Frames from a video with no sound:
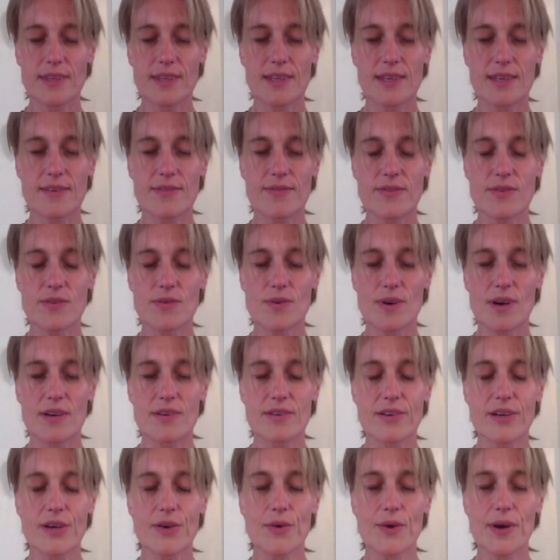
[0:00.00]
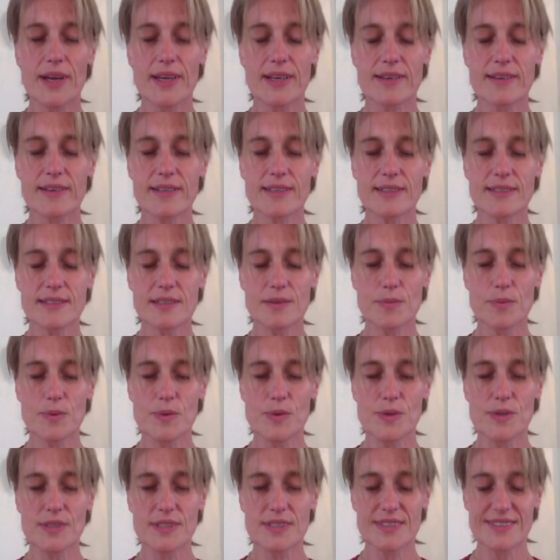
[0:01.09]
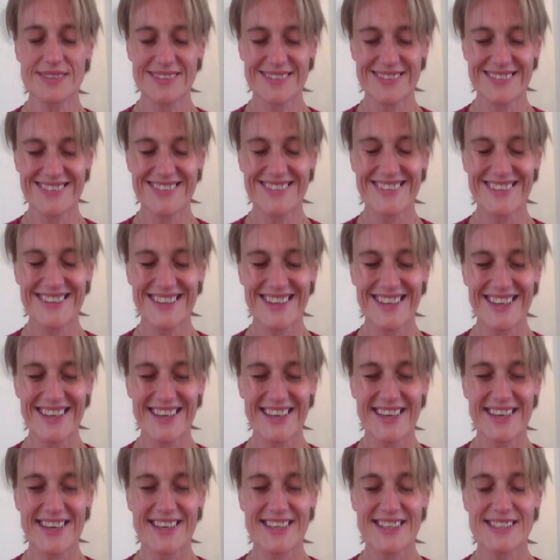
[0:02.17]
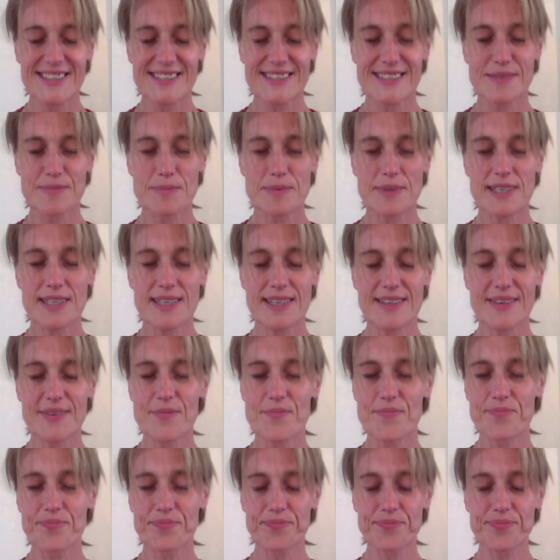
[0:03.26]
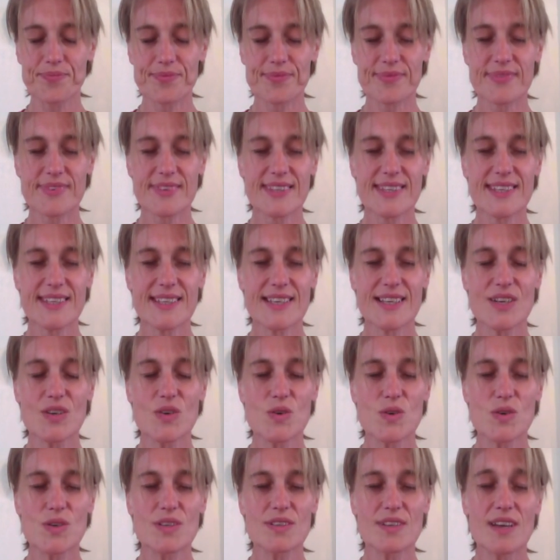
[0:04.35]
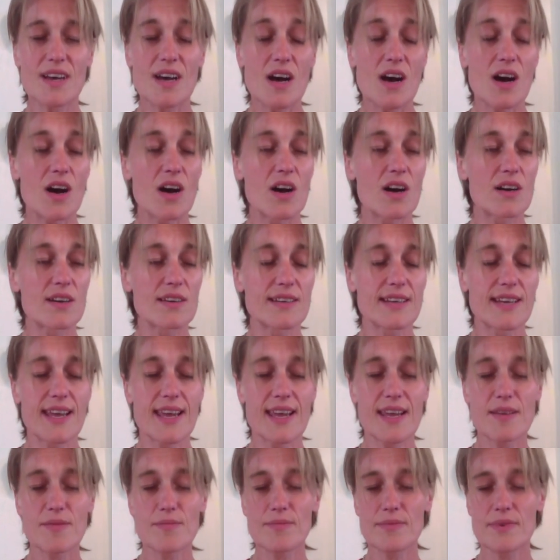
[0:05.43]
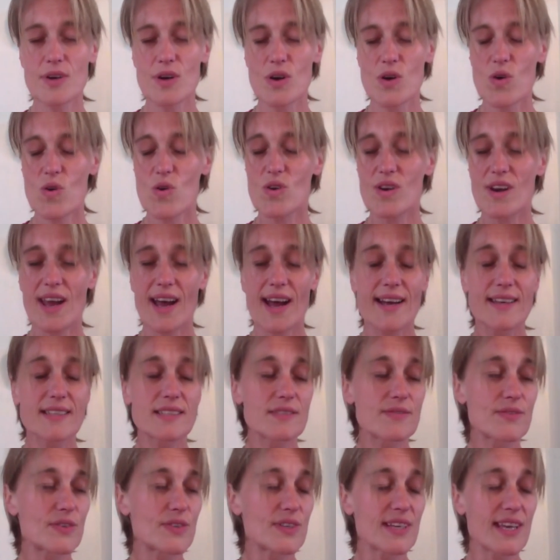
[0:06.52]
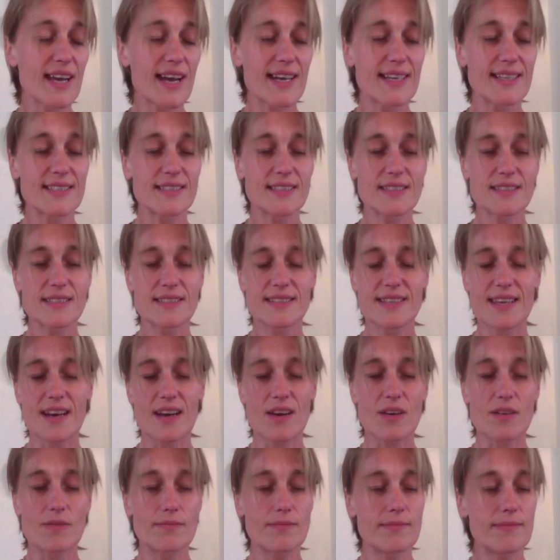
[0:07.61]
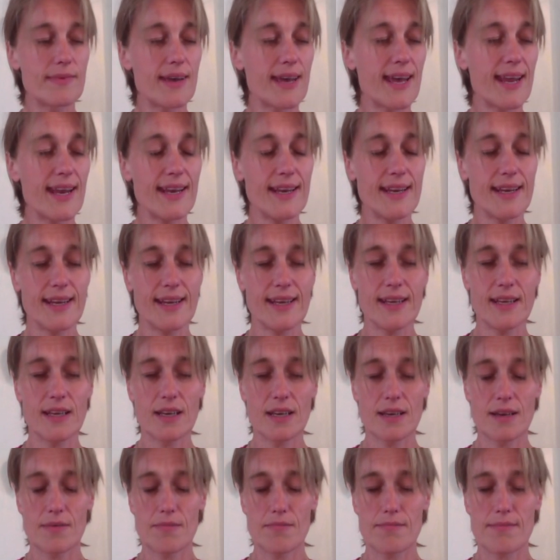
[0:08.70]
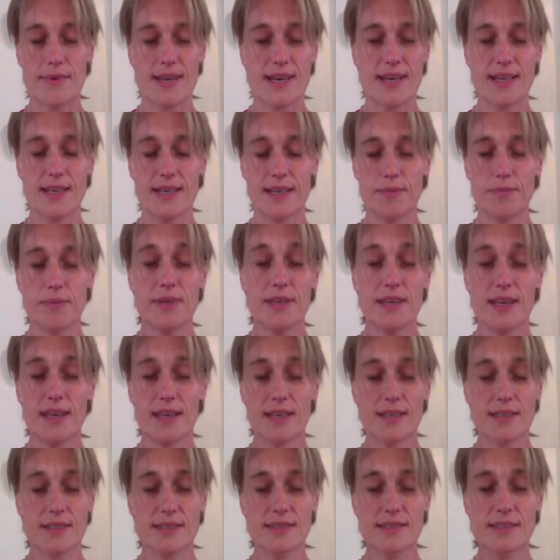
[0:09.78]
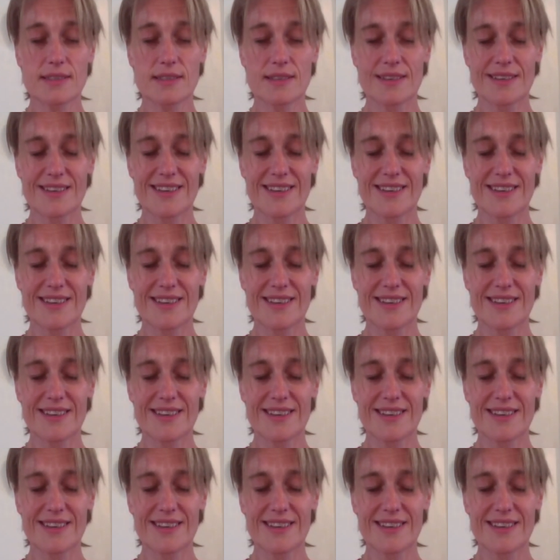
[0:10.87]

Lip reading: If you are requiring support, simply call our name or ask for guidance. There are many, many beings